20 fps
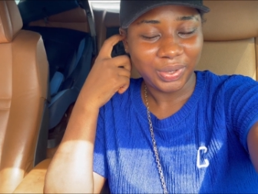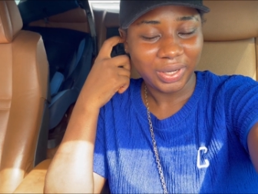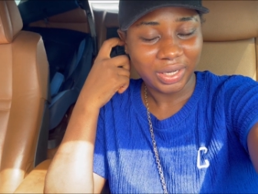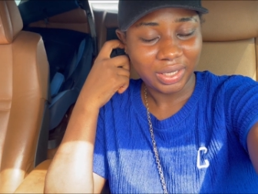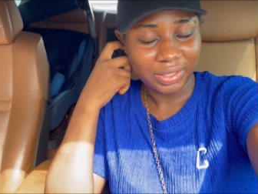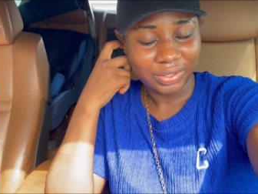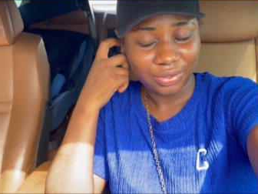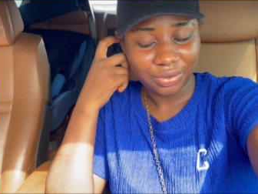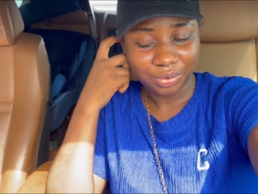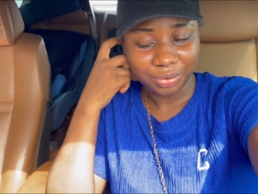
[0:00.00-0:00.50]

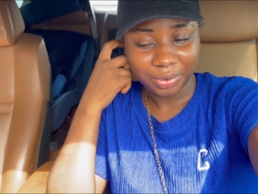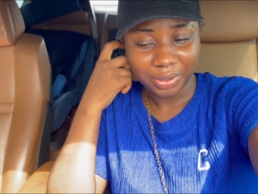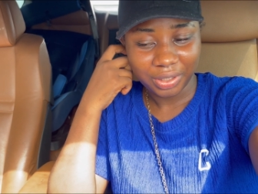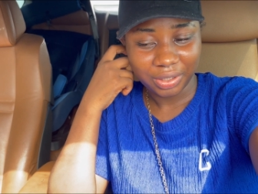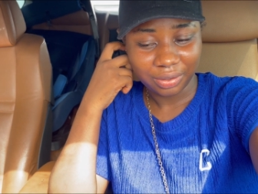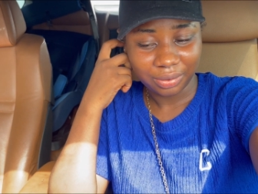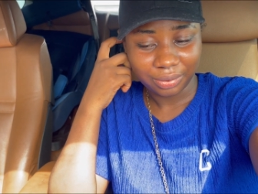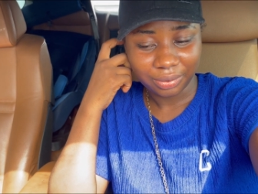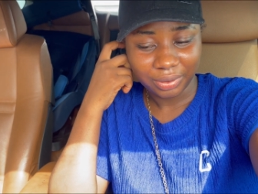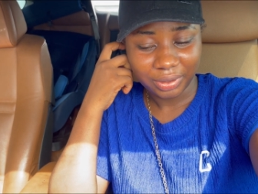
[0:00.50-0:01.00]
is
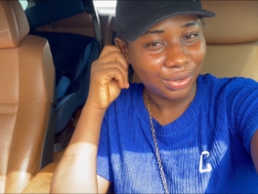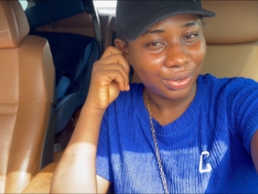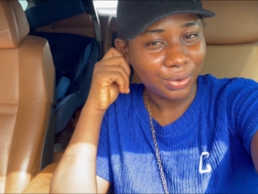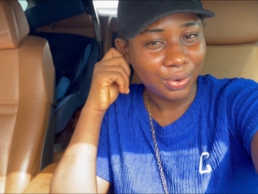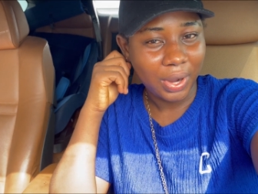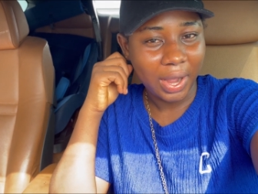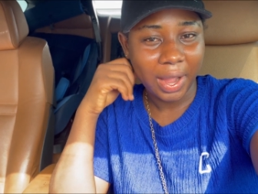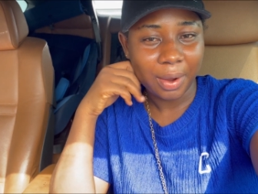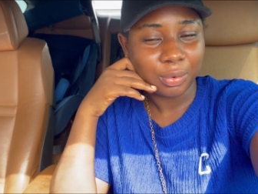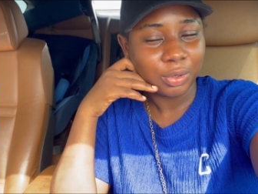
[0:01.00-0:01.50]
going on
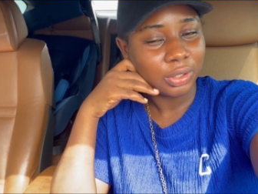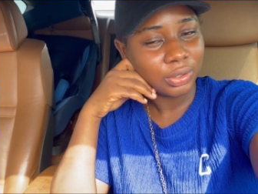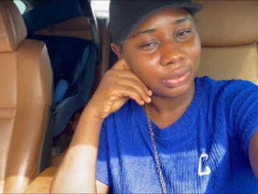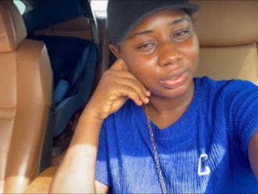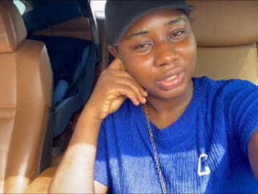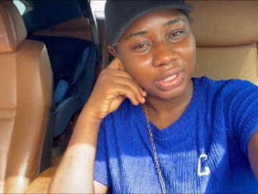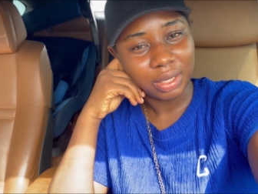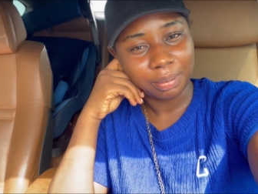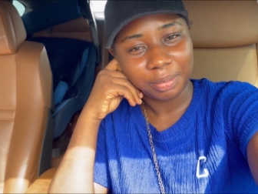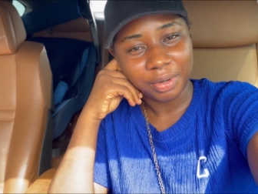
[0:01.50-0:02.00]
so i want to
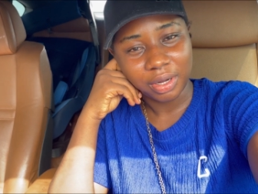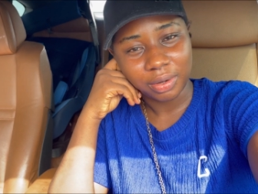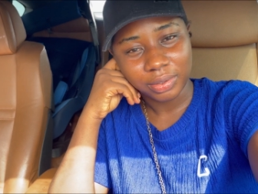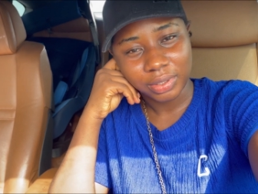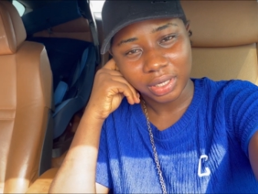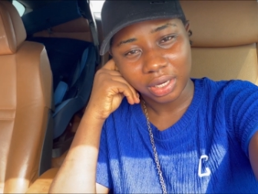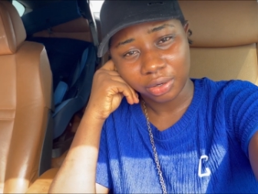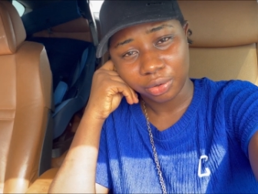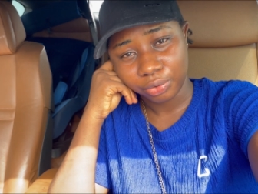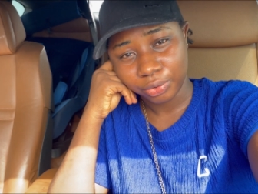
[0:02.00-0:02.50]
step out
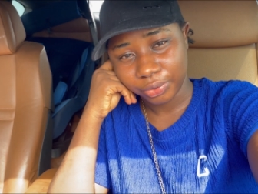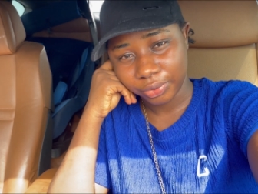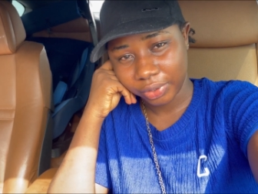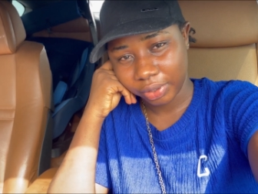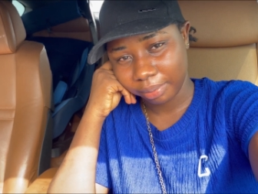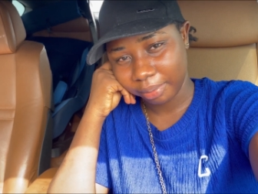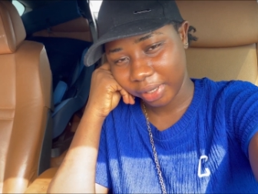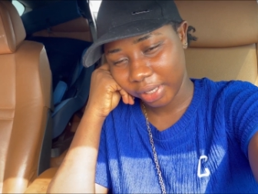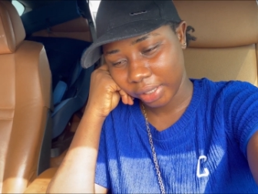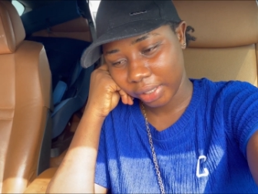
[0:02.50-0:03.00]
and go to
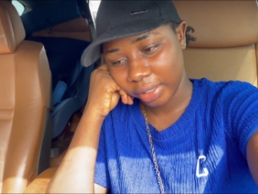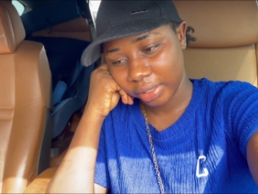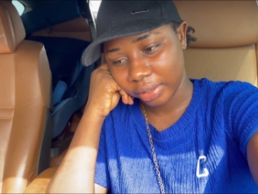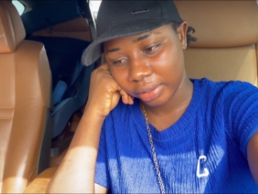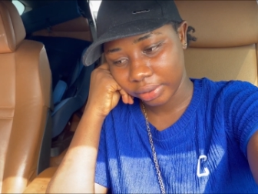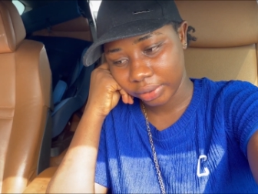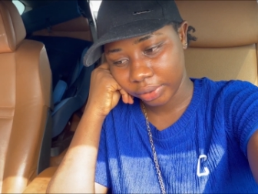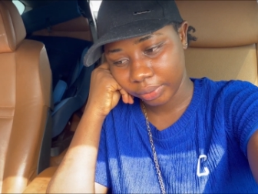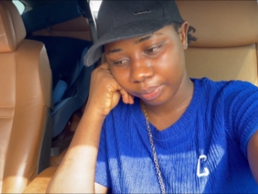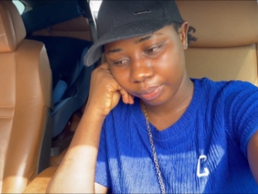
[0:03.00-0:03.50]
the market
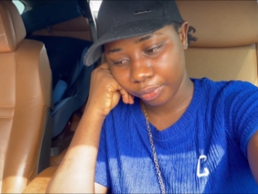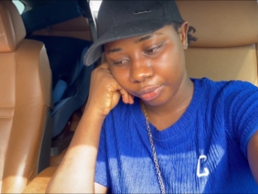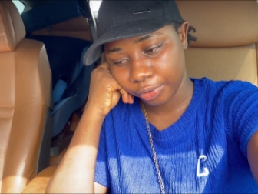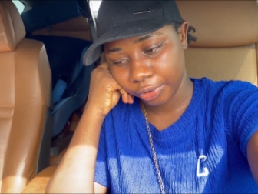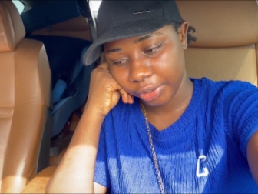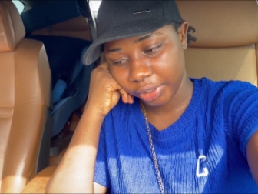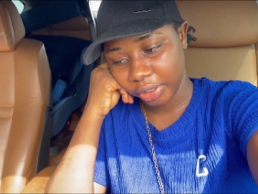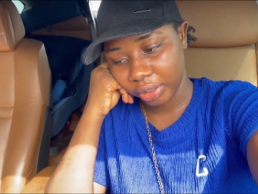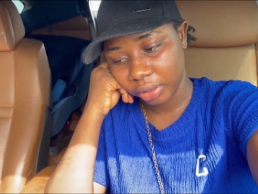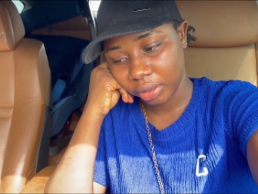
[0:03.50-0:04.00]
this
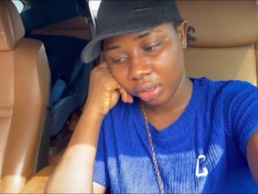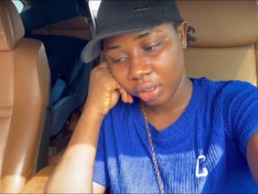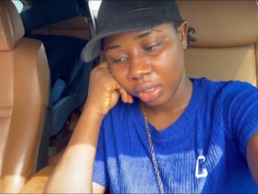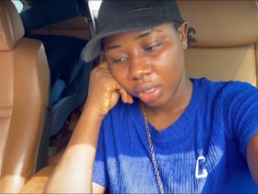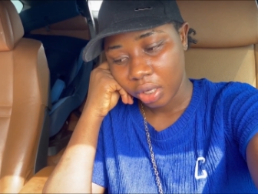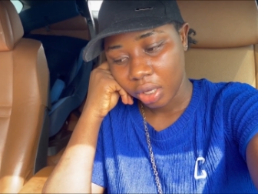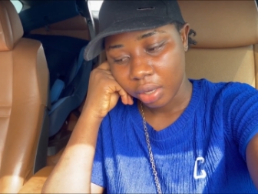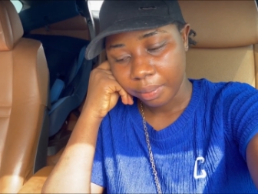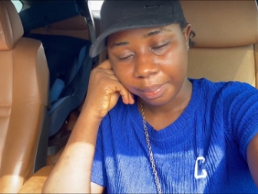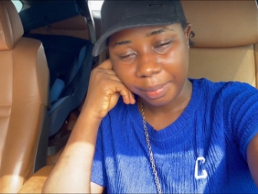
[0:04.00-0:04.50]
morning
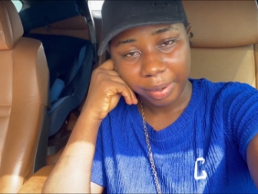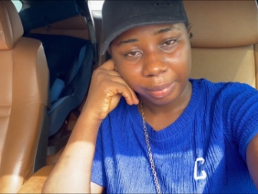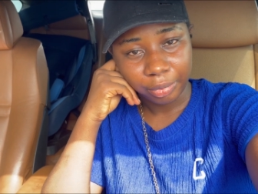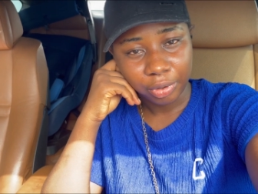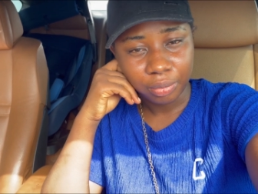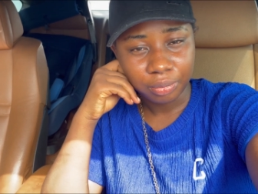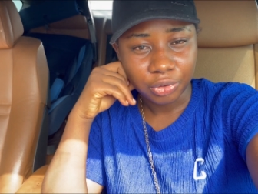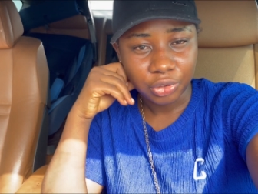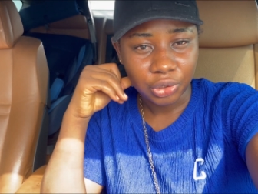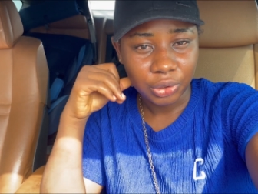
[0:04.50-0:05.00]
my
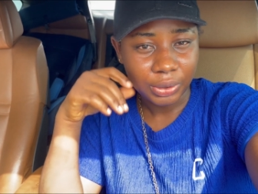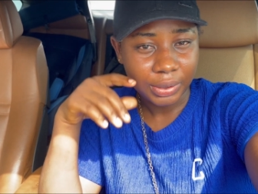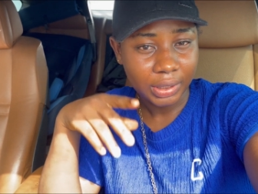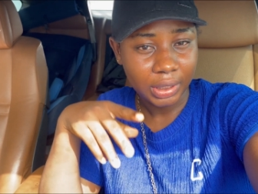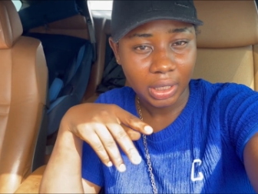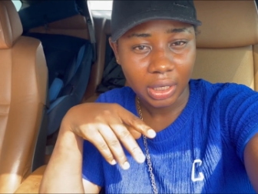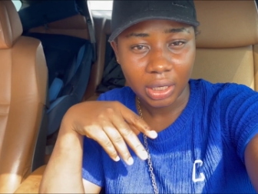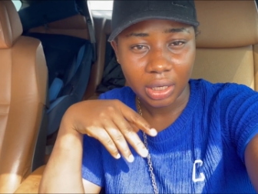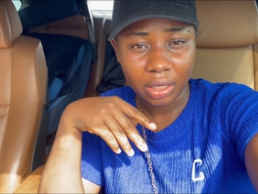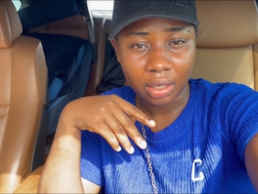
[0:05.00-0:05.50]
mom just
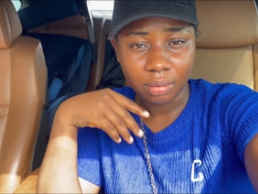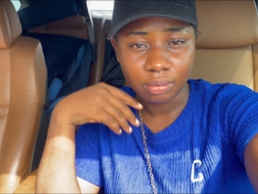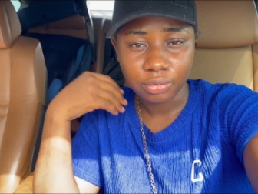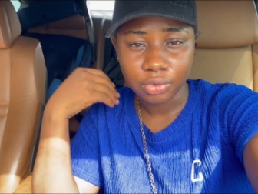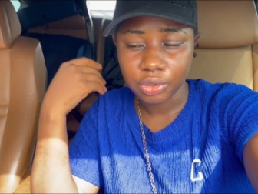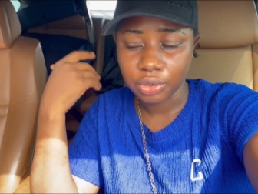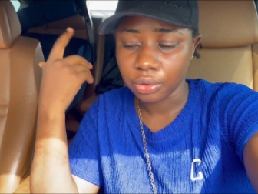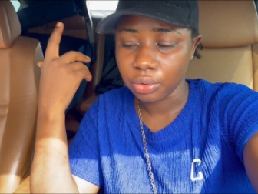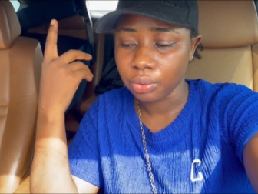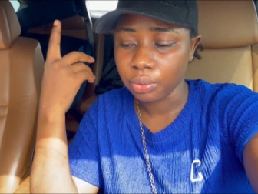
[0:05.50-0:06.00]
came
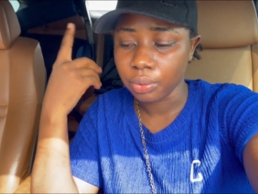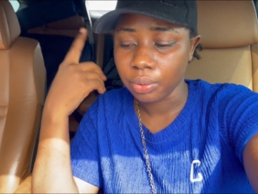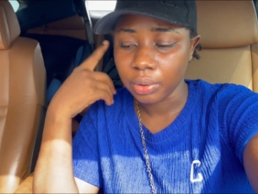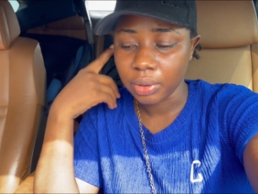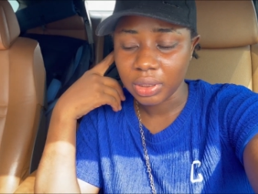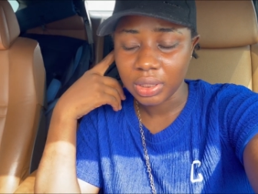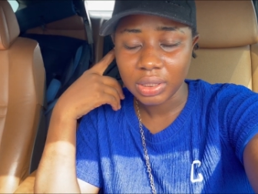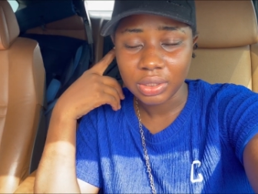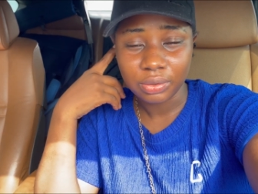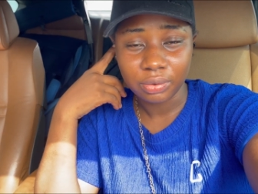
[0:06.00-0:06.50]
so
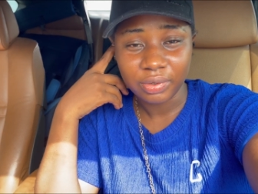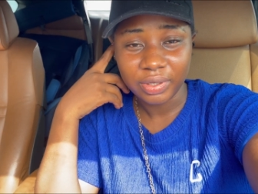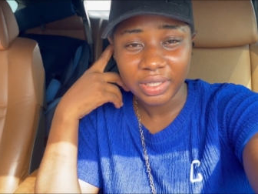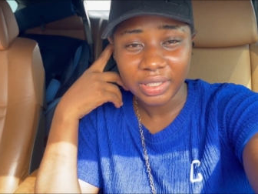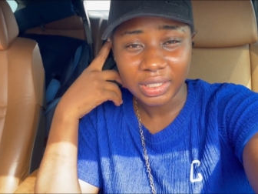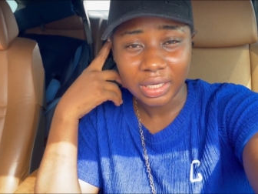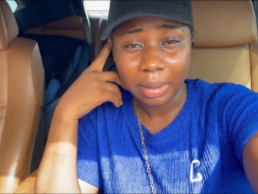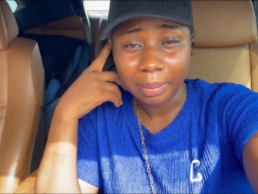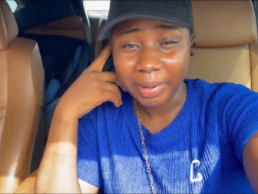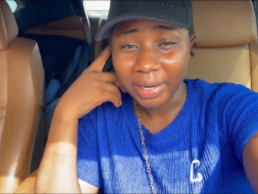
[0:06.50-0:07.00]
this is the only
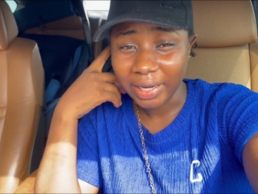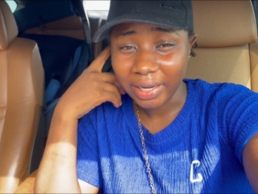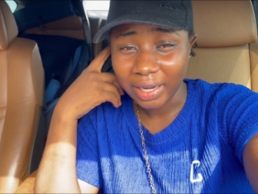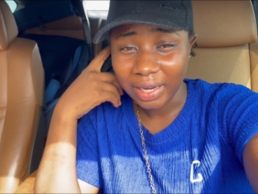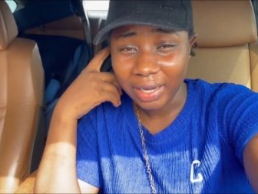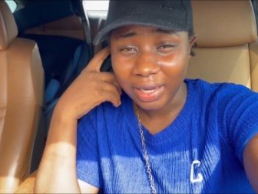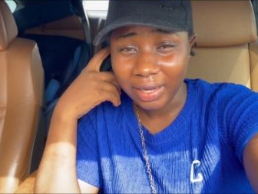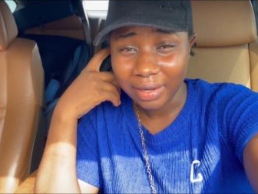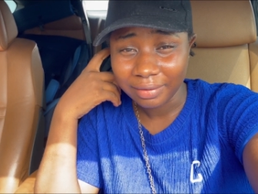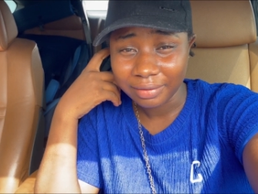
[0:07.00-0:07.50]
time i
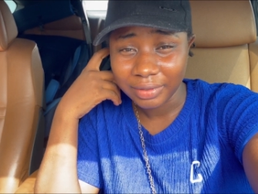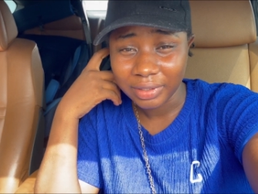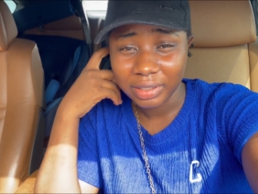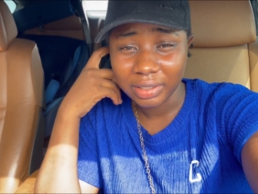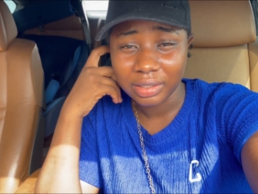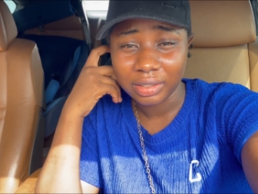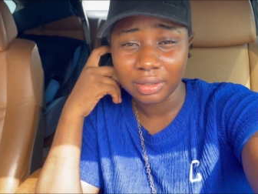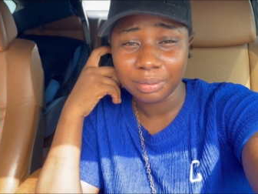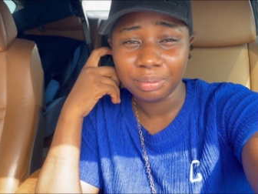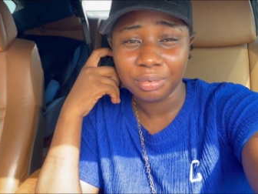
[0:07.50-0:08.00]
have
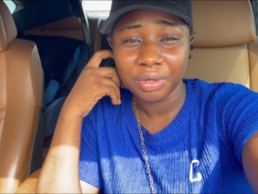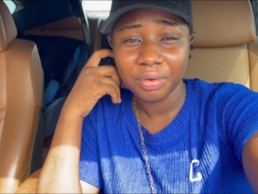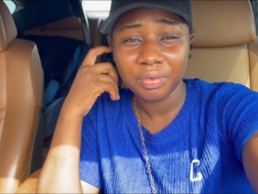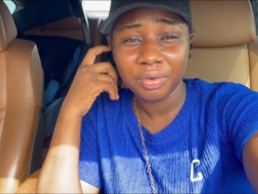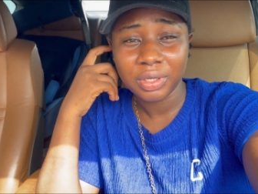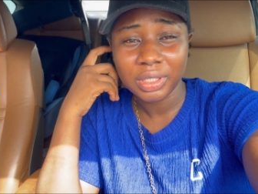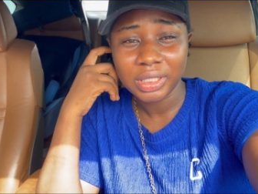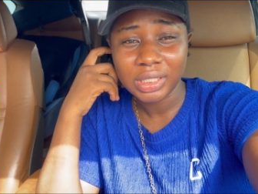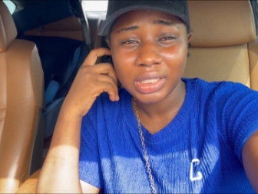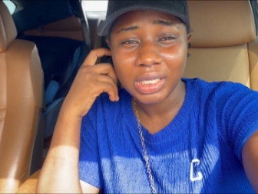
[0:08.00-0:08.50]
the
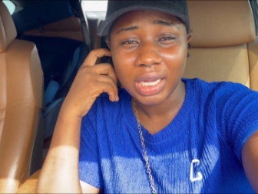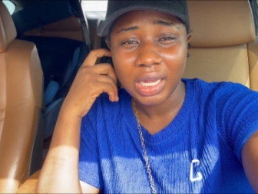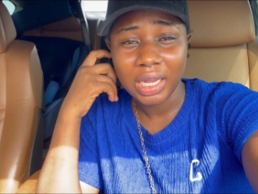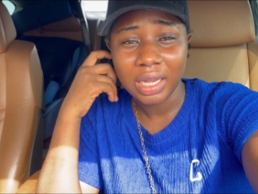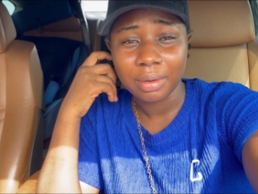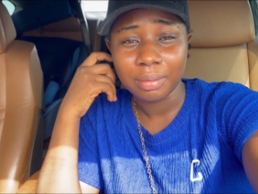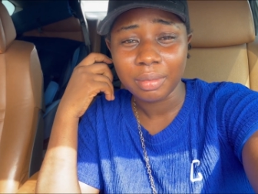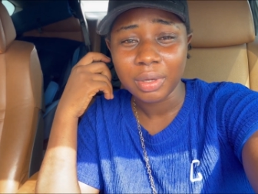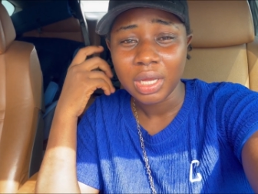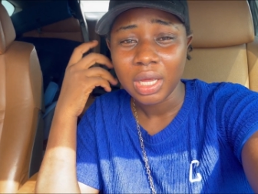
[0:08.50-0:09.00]
previous
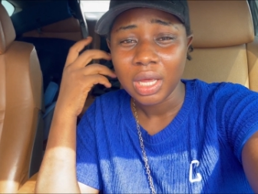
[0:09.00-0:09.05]
time